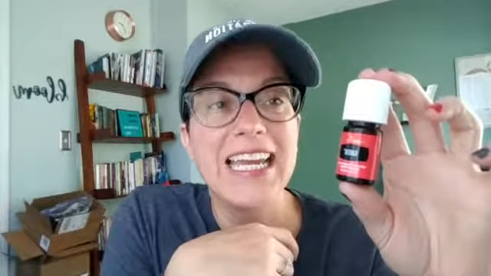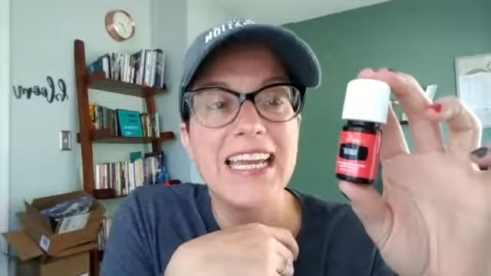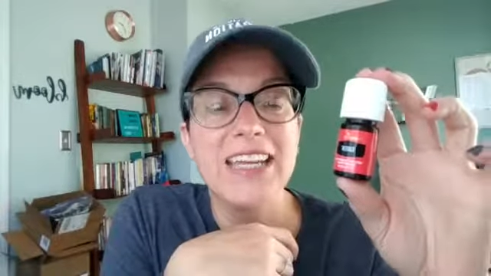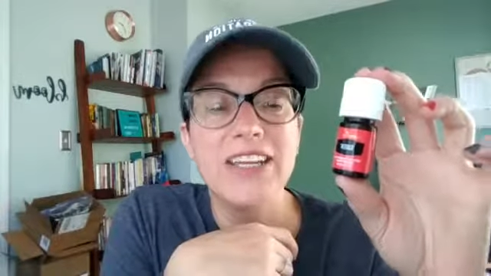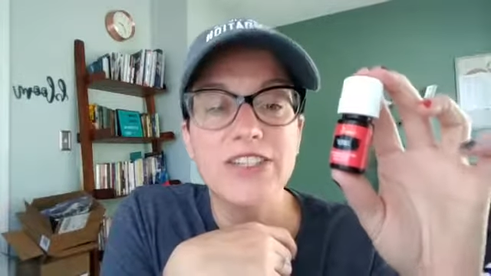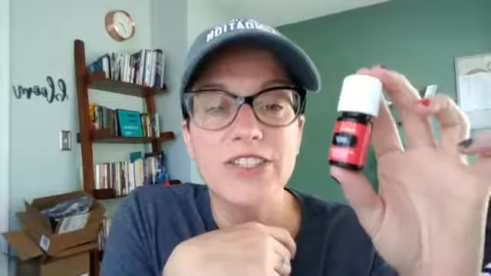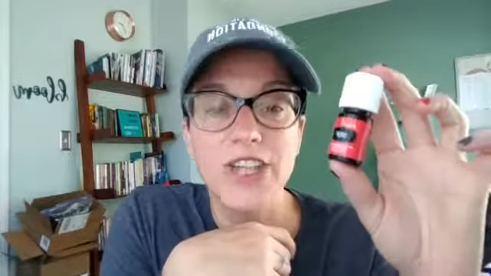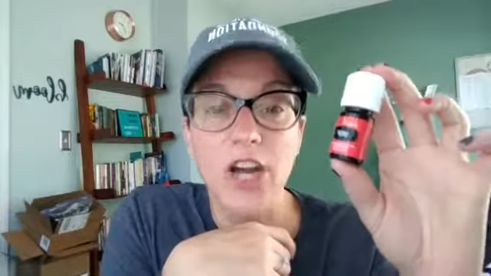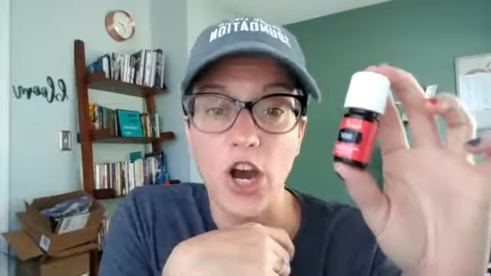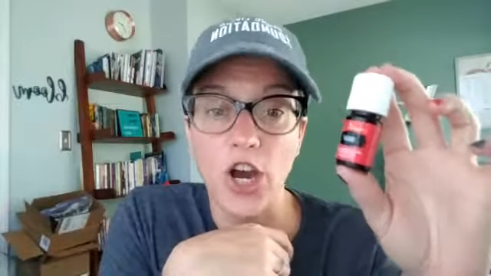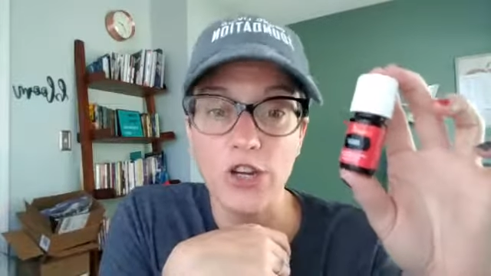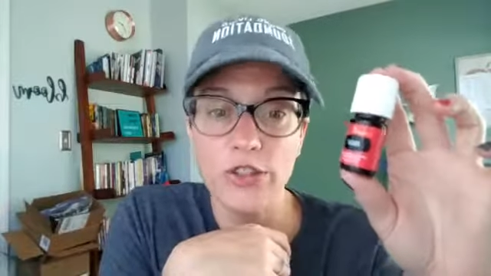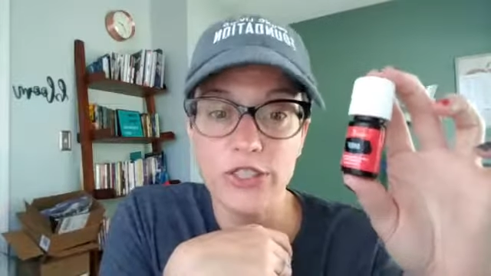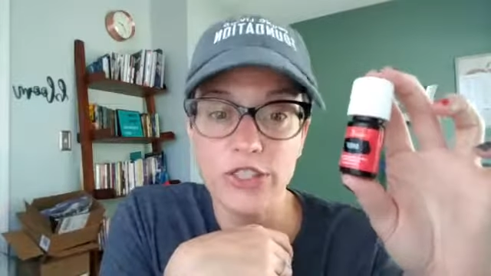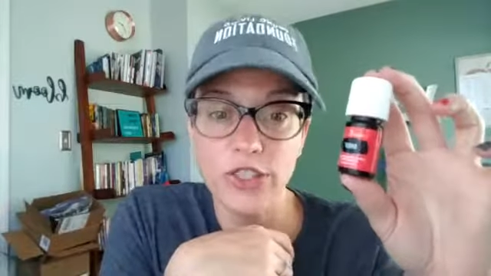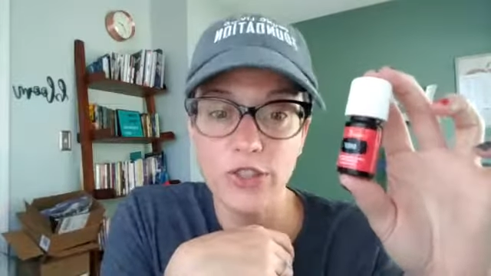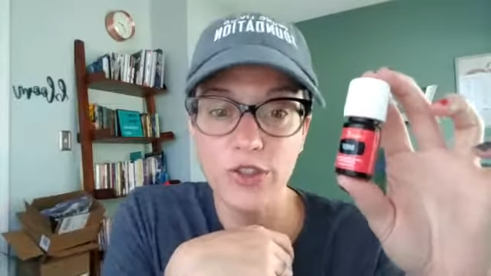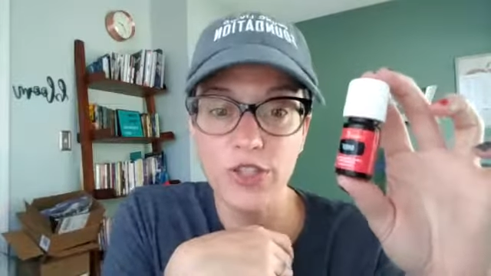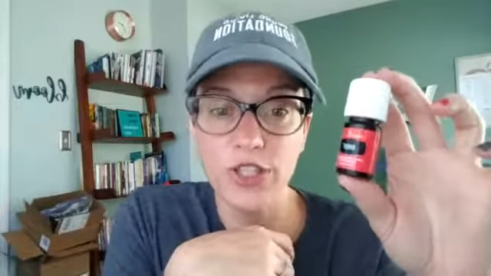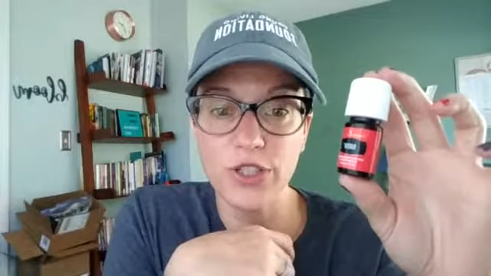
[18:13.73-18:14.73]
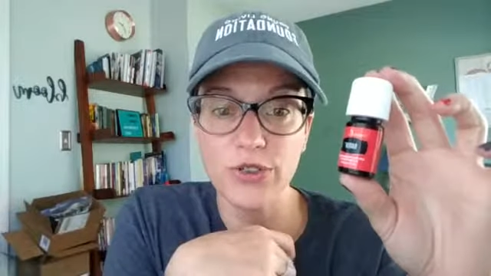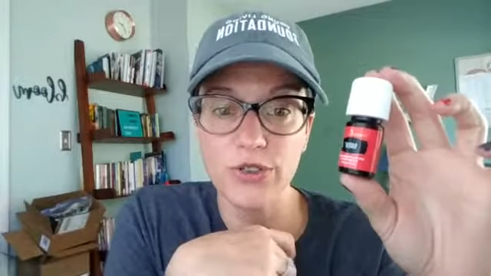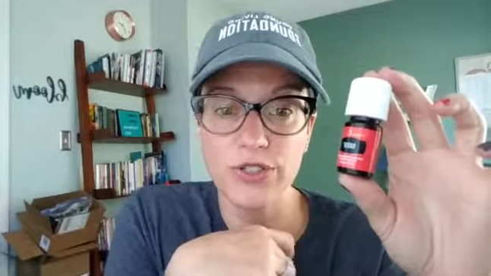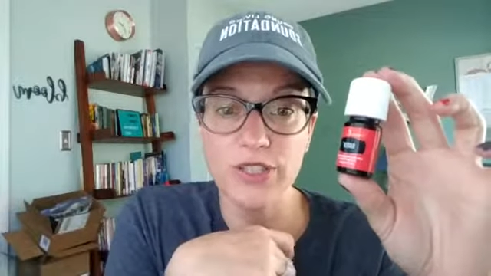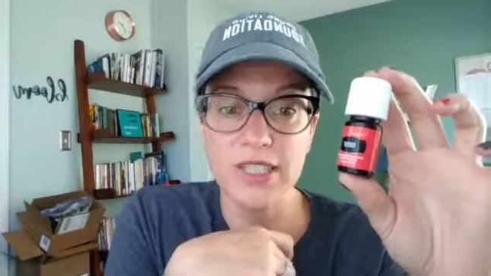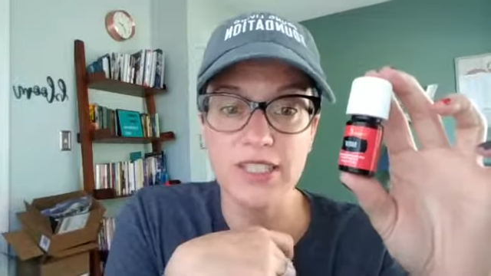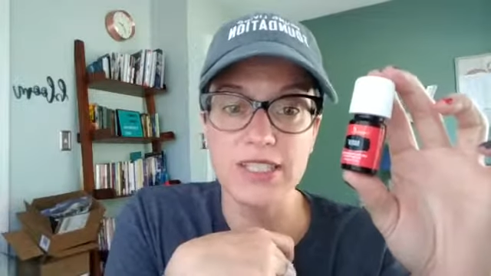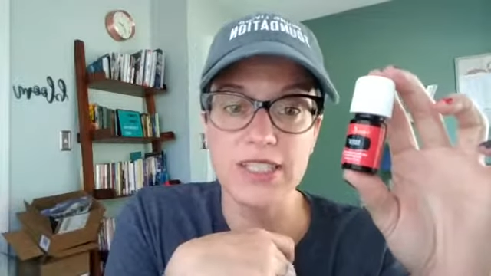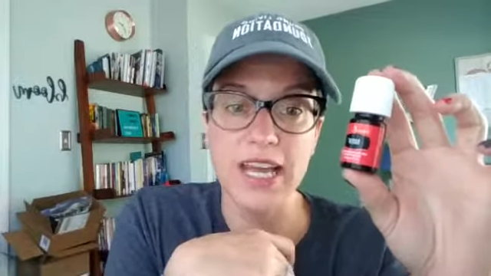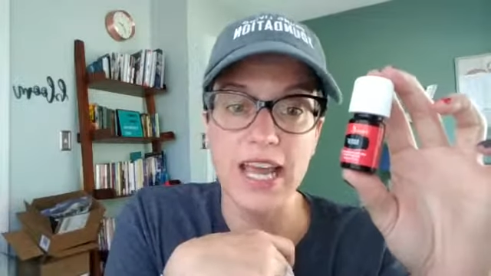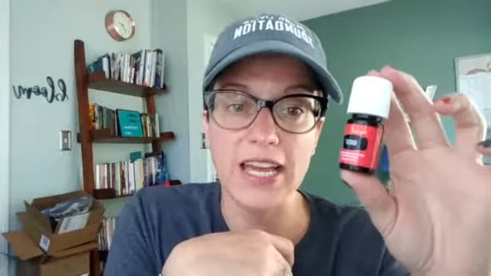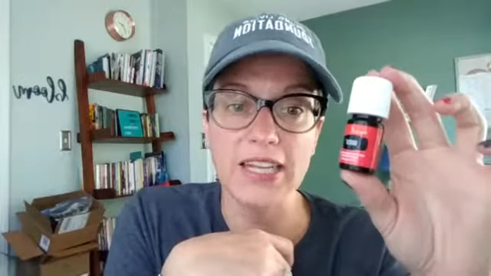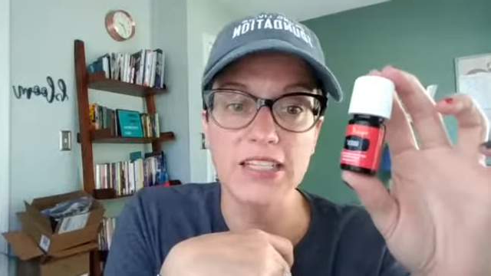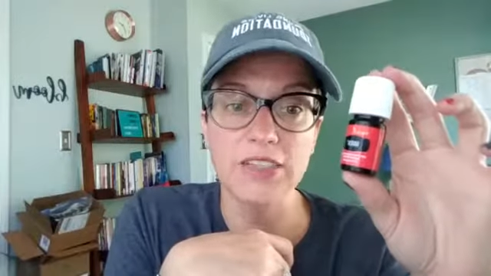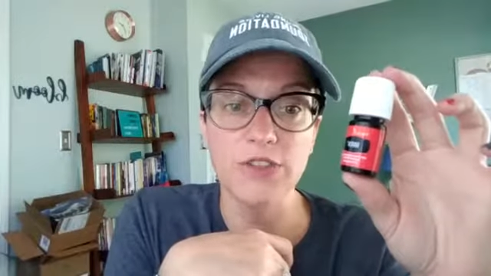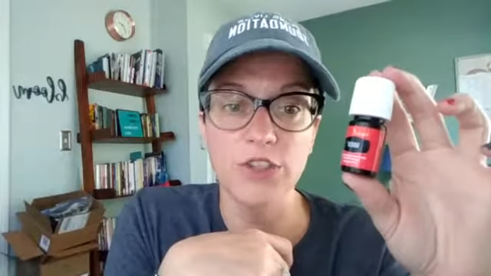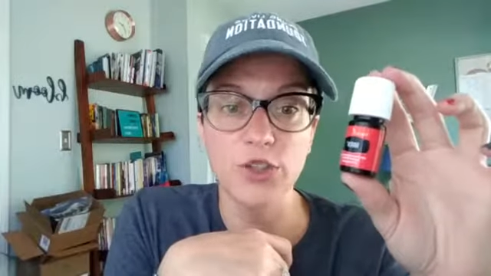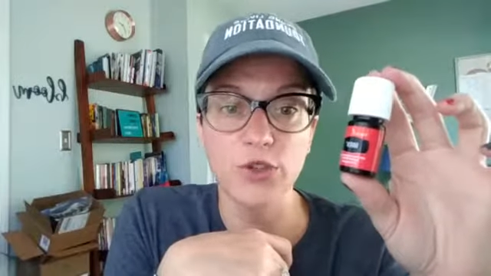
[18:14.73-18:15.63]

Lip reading: is also used as an active